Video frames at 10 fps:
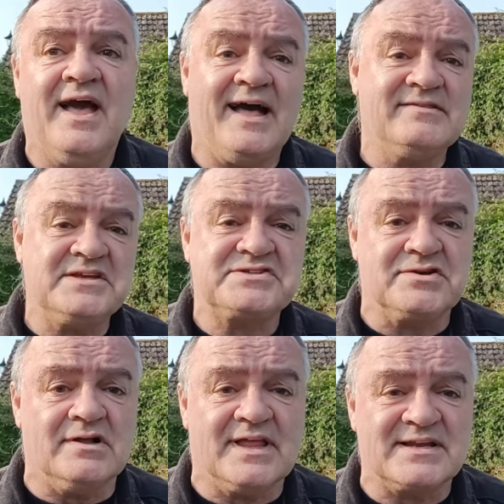And this is
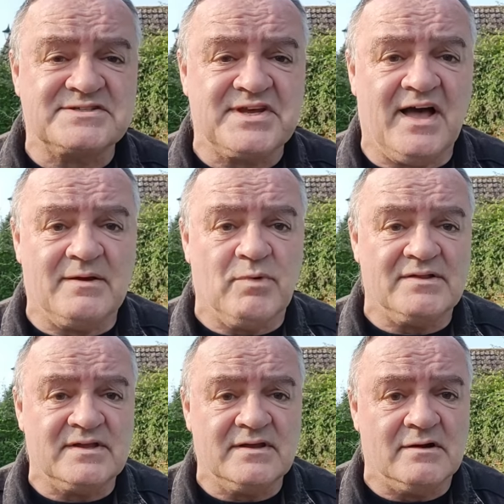all at a time
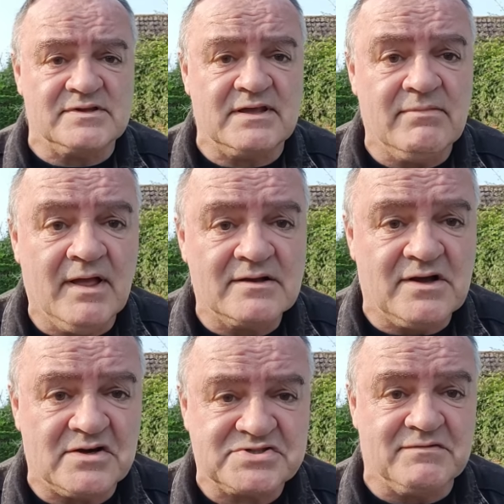when, you know, the
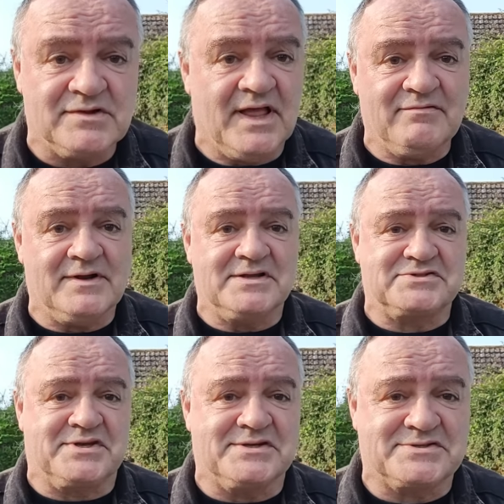cost of living
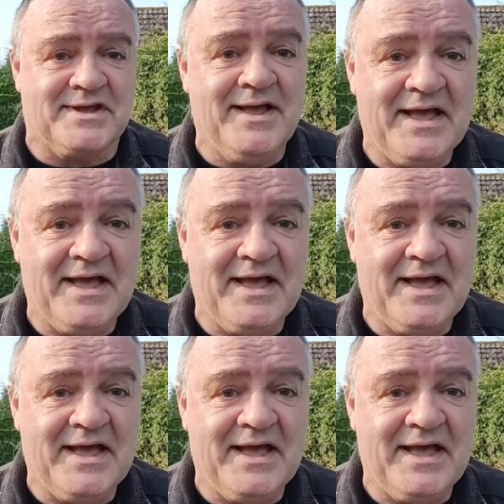is